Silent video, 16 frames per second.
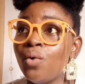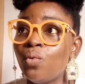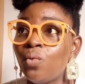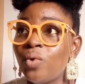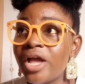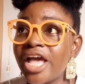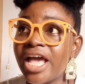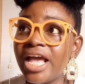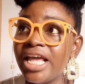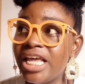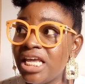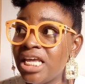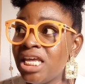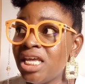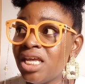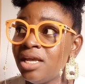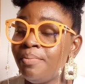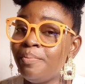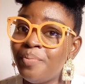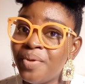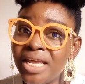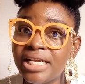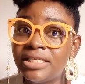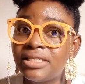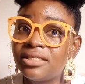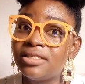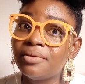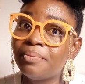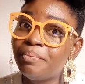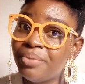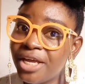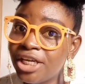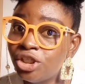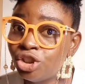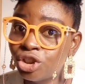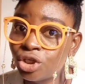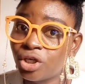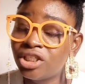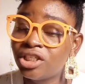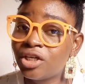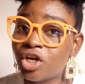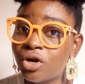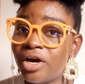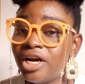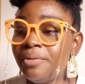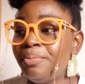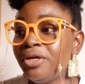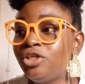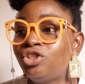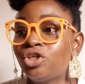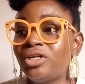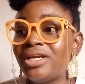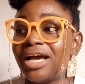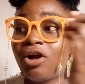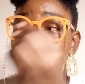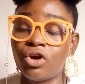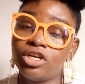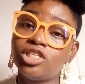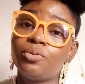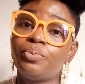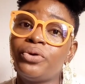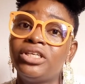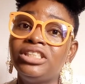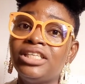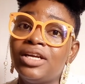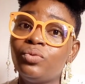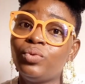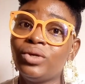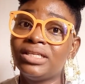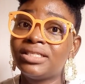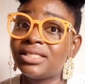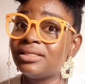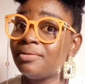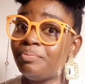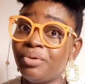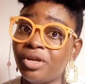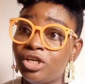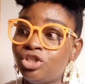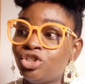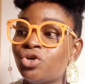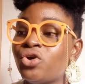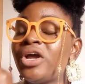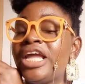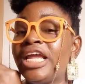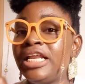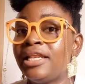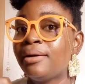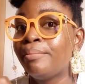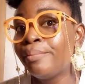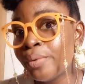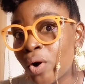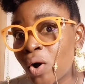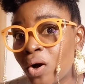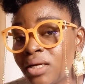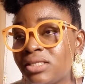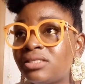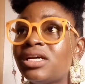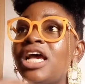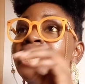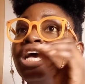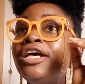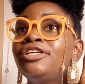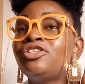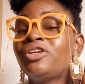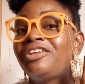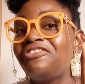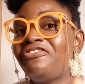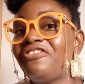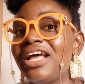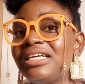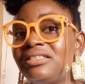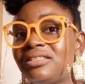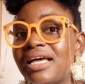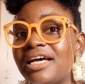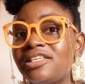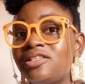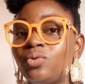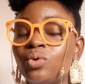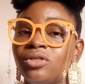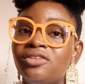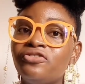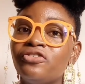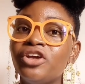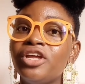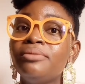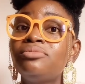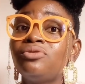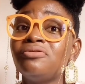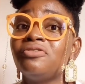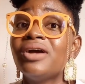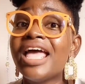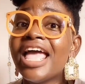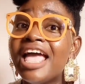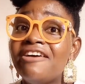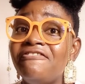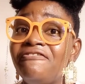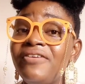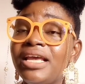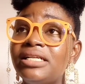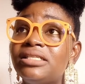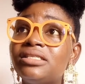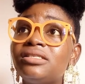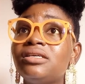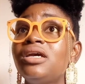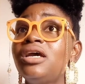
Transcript: where he picked the picture, the correct picture that corresponded with the picture in the box. So the first task was for him to evict